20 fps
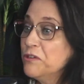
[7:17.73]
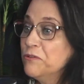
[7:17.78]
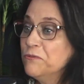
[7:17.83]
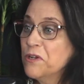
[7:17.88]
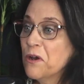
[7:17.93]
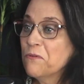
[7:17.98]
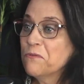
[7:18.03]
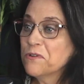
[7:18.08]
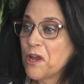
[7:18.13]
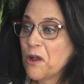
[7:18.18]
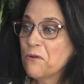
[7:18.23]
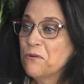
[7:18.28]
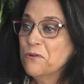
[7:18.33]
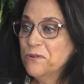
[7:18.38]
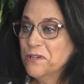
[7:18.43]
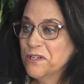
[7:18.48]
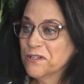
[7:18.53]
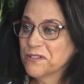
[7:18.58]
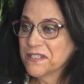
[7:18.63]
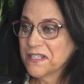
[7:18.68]
You don't know
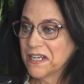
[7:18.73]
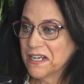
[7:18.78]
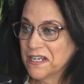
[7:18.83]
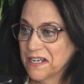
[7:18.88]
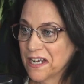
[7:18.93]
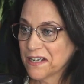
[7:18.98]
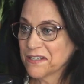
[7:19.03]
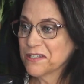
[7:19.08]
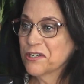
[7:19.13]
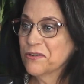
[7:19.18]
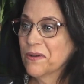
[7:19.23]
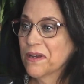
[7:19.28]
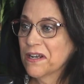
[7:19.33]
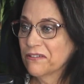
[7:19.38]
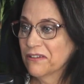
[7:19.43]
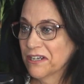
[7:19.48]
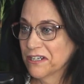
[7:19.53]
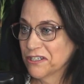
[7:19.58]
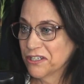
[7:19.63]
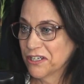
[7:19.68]
who you're sitting next to at
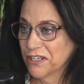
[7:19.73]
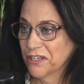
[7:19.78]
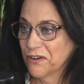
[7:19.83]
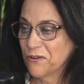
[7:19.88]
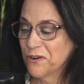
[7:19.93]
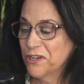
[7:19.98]
a luncheon,